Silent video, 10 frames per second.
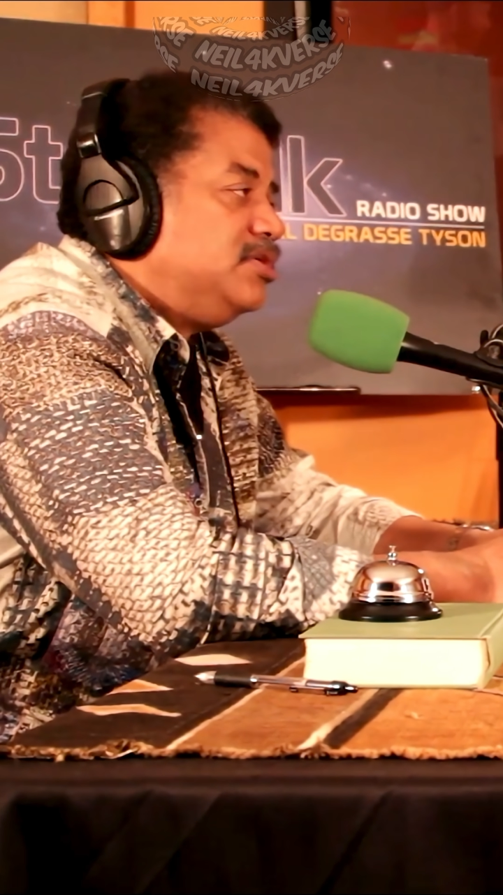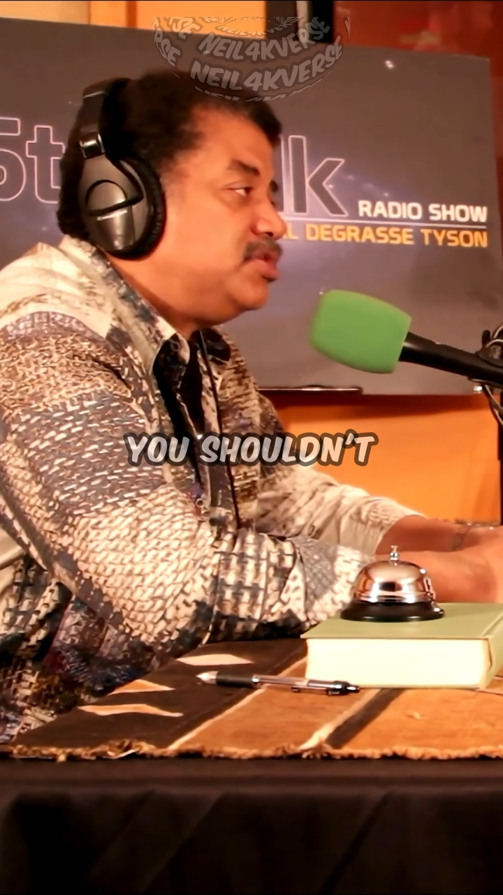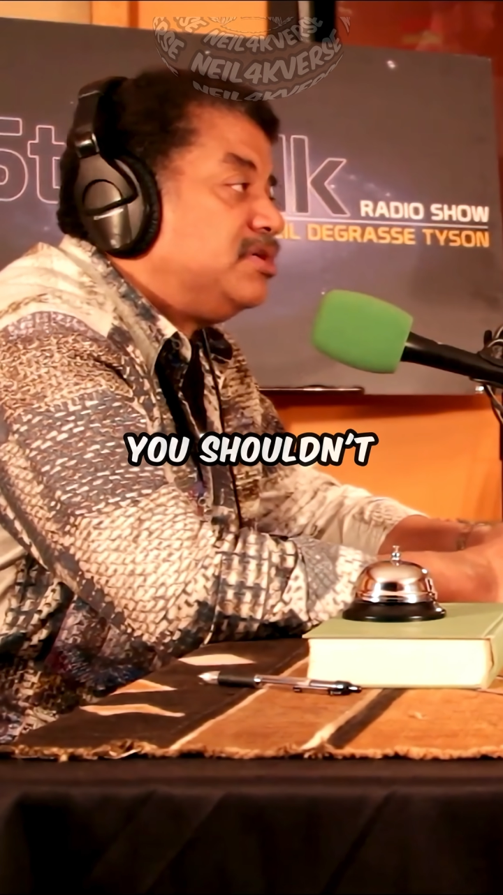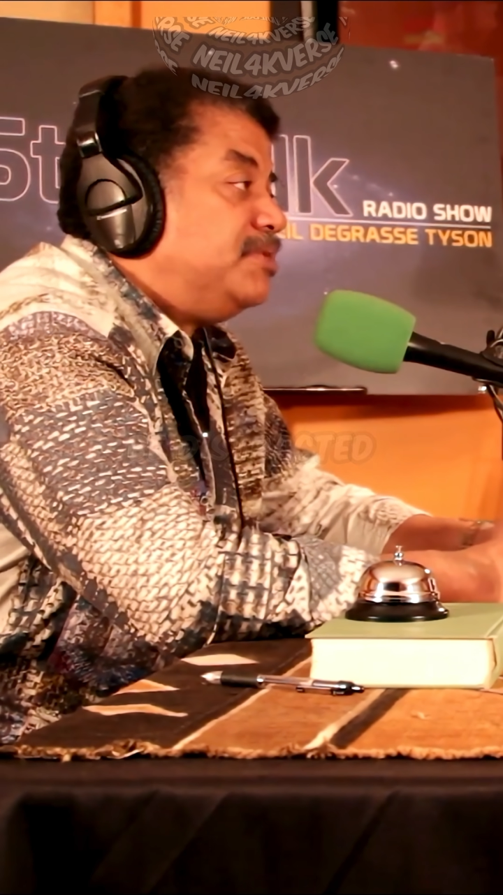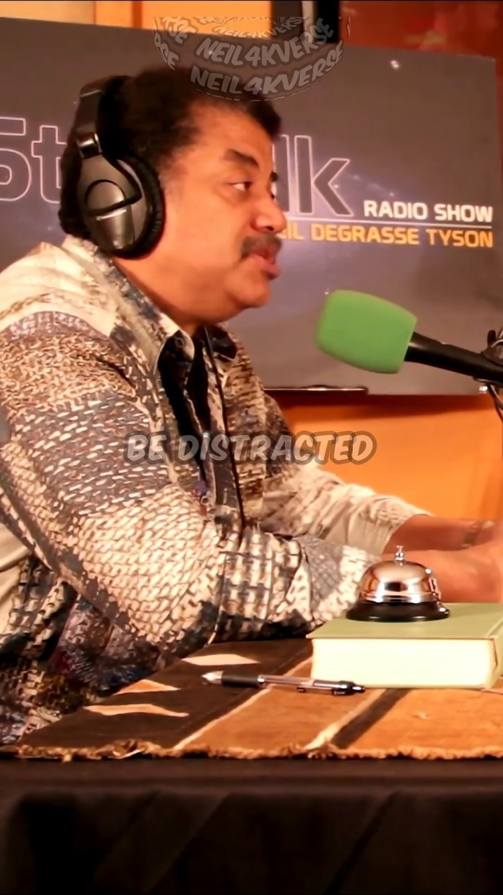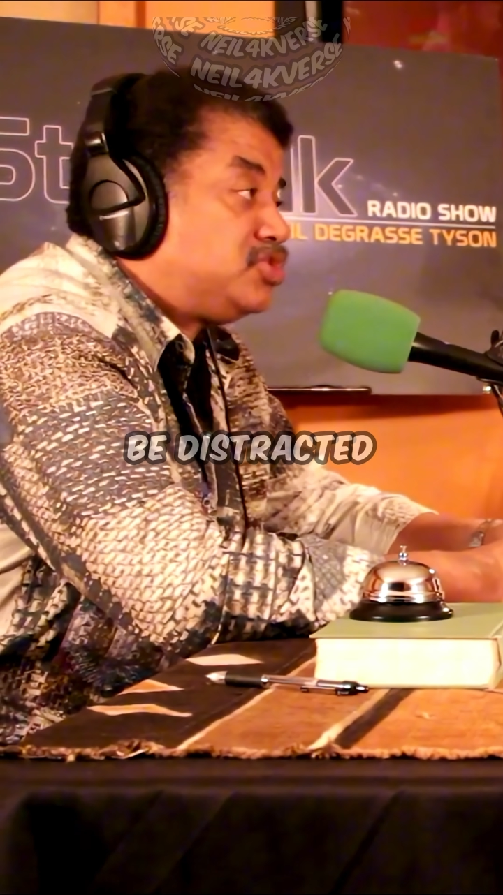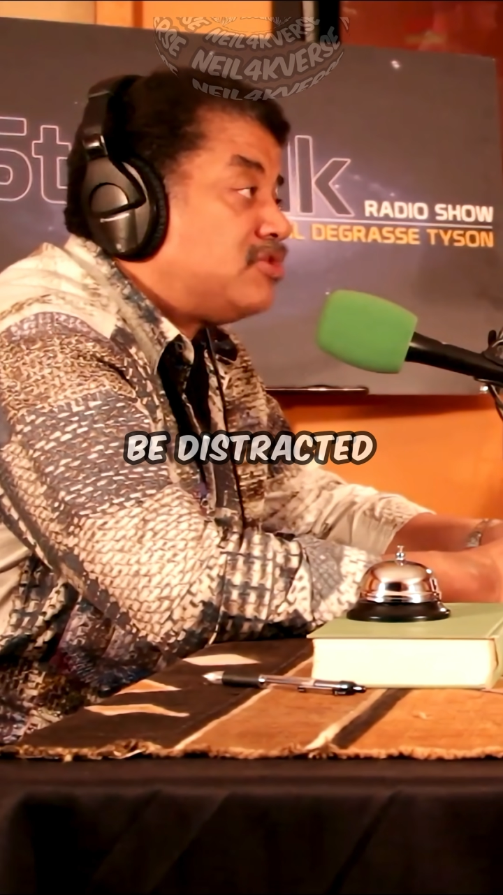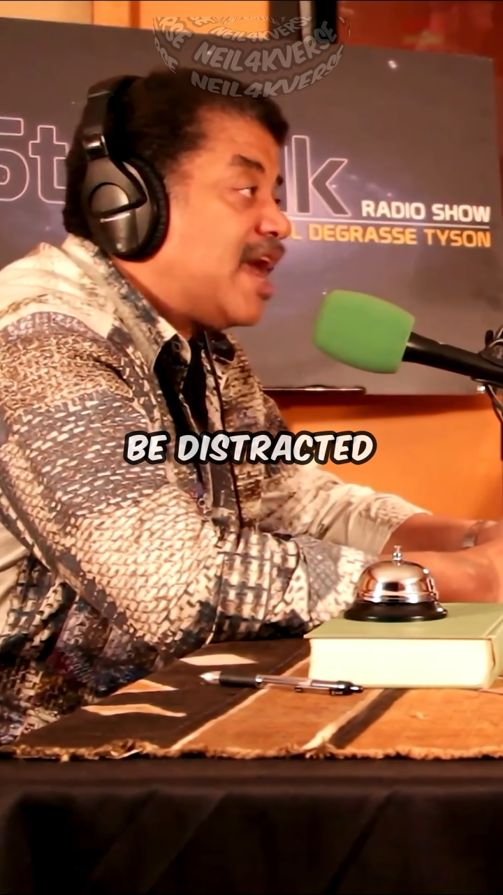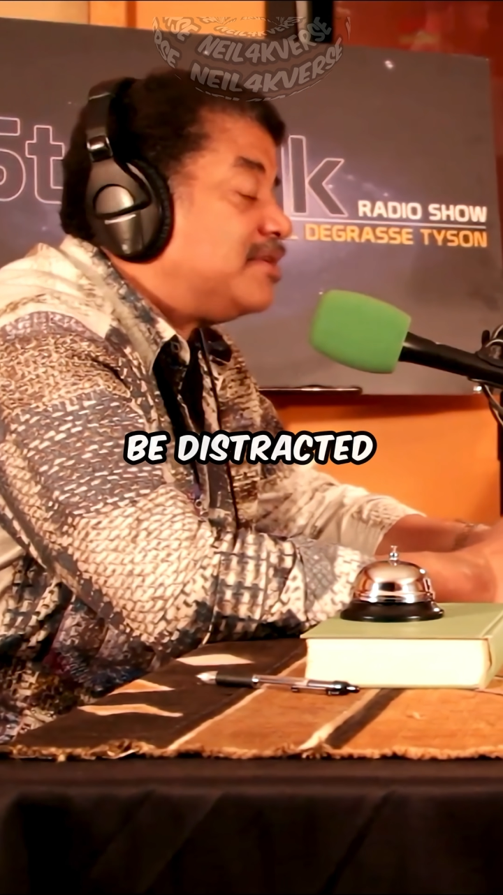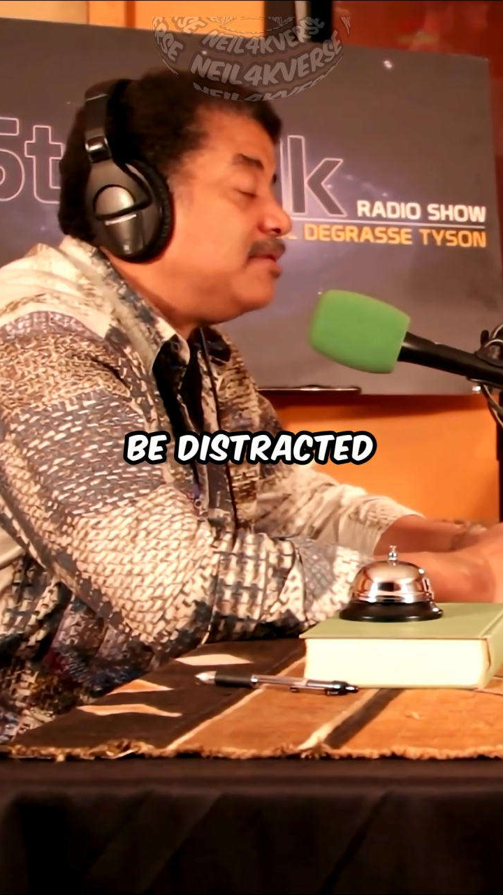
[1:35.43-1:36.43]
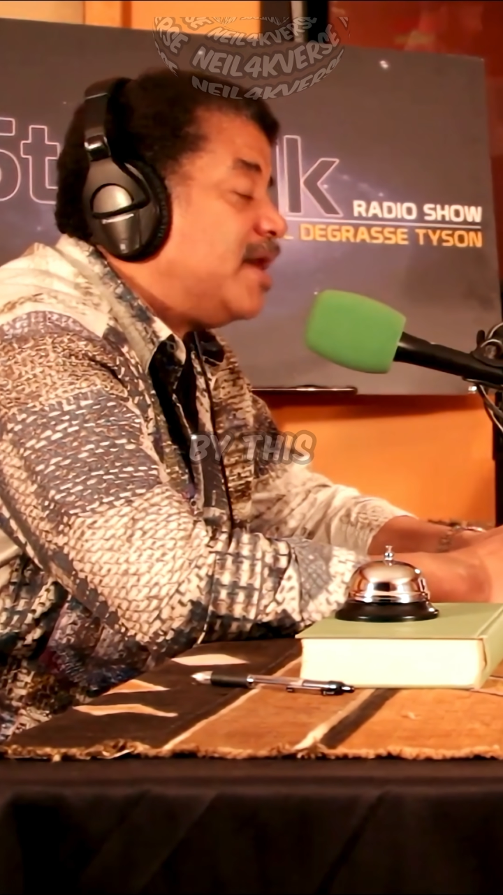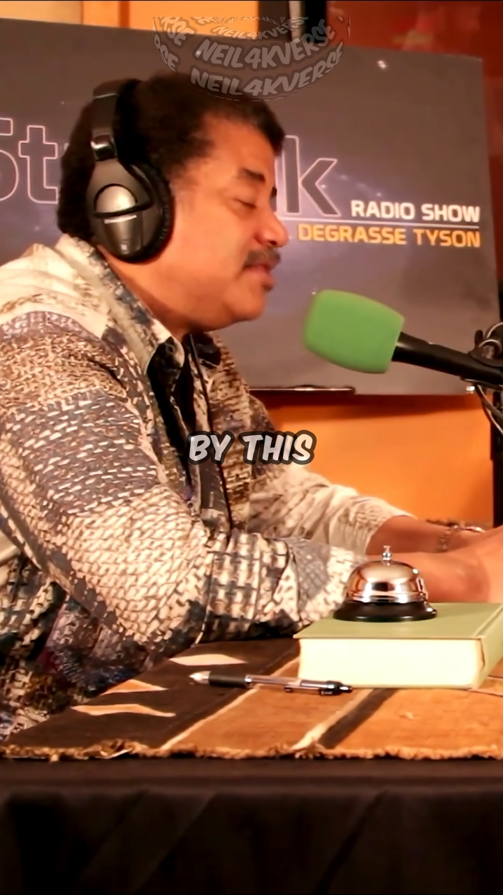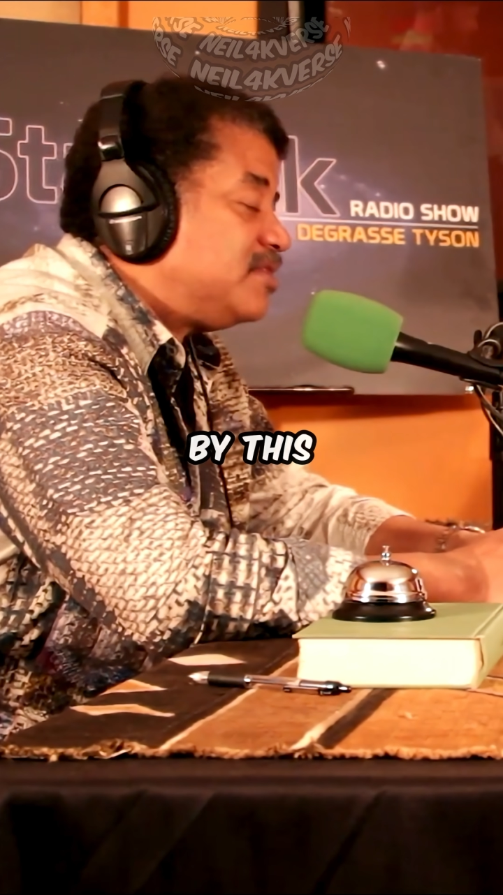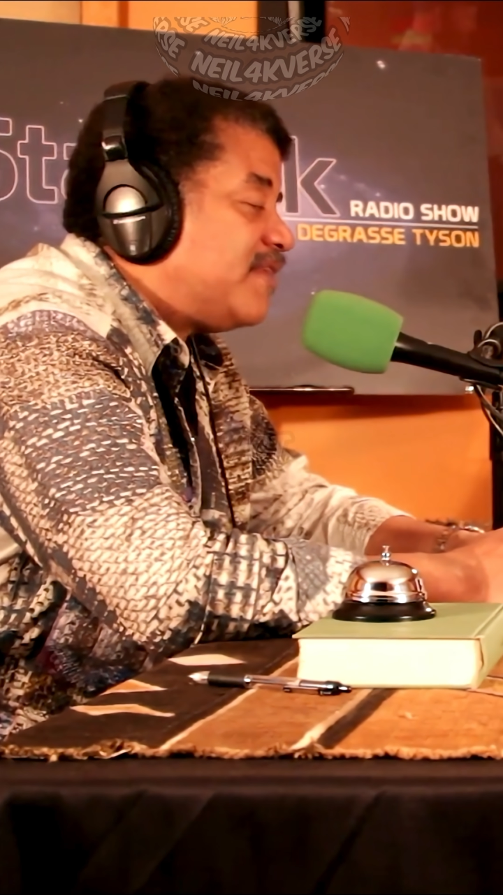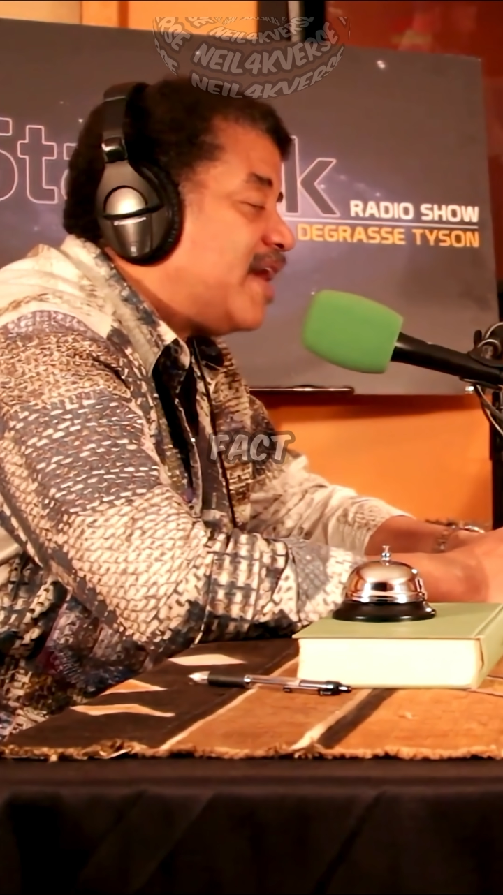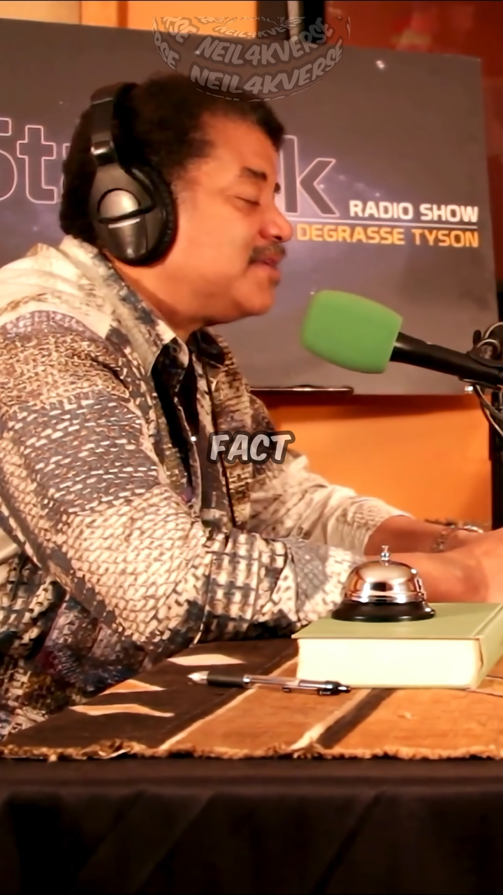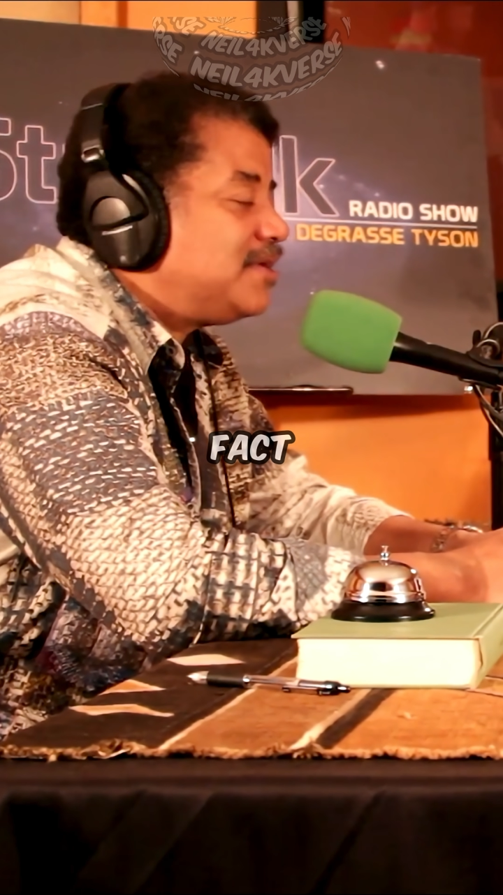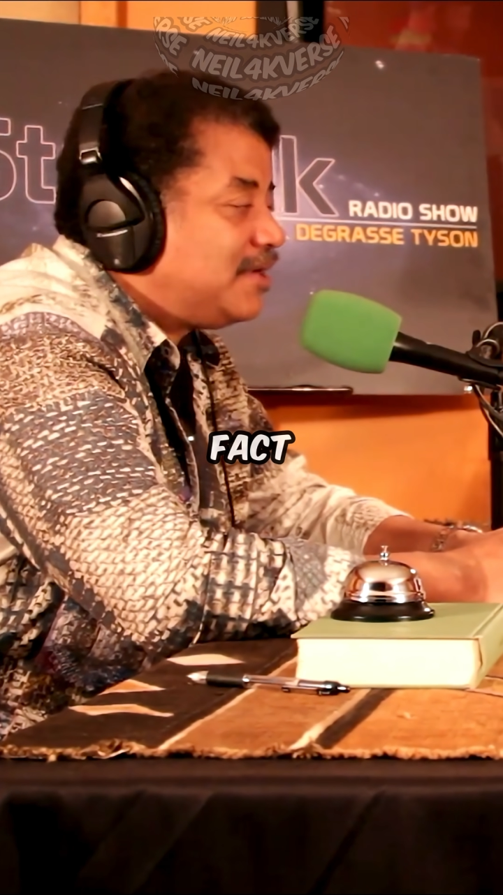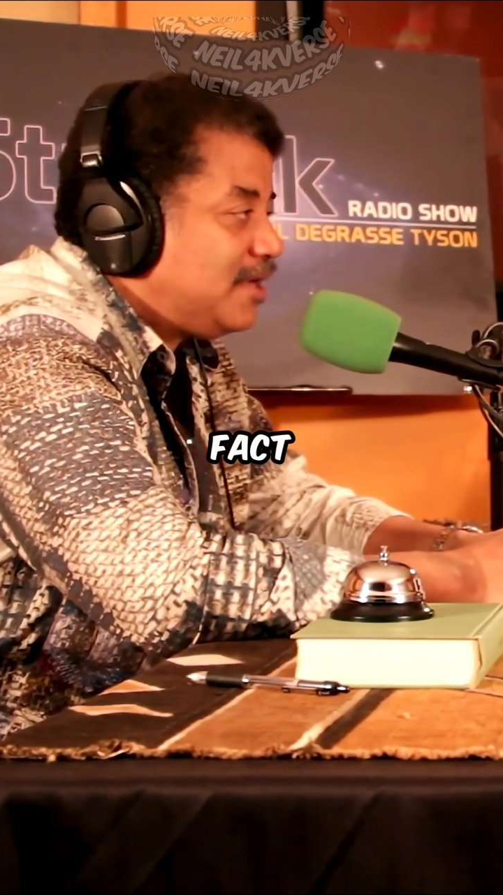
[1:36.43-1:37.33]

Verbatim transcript: you shouldn't be distracted by this fact.